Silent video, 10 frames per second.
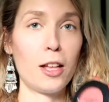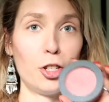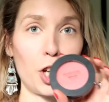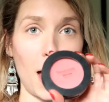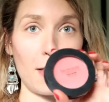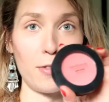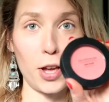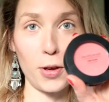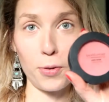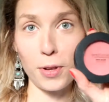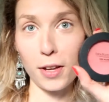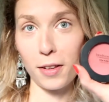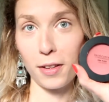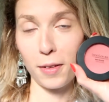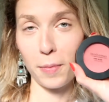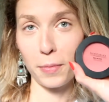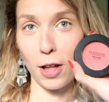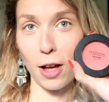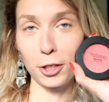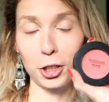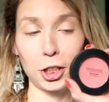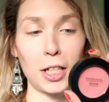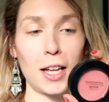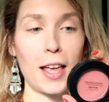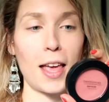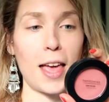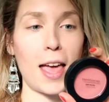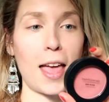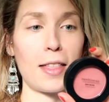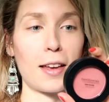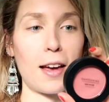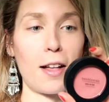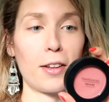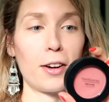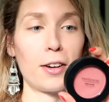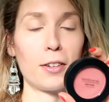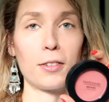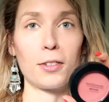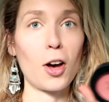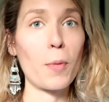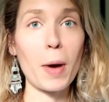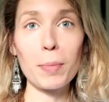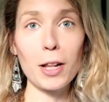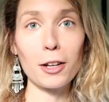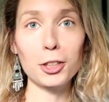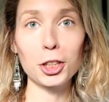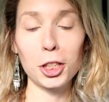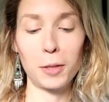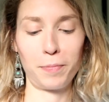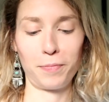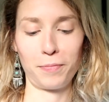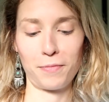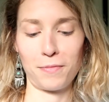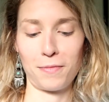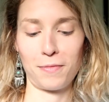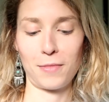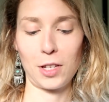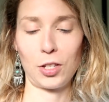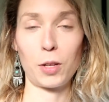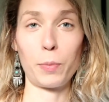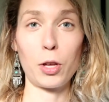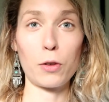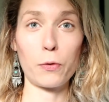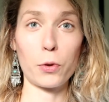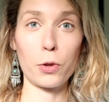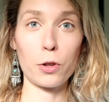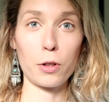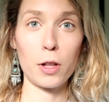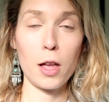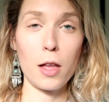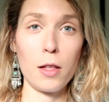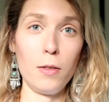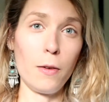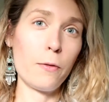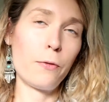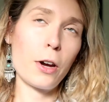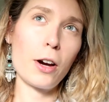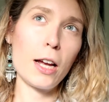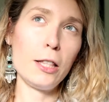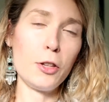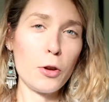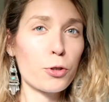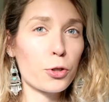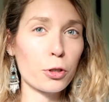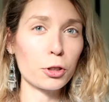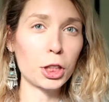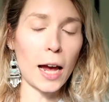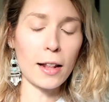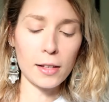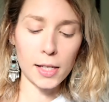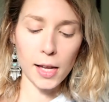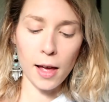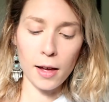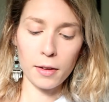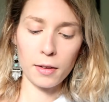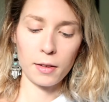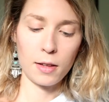Gen Nude blush in the color Call My Blush. It's a beautiful, very neutral shade, I'd say,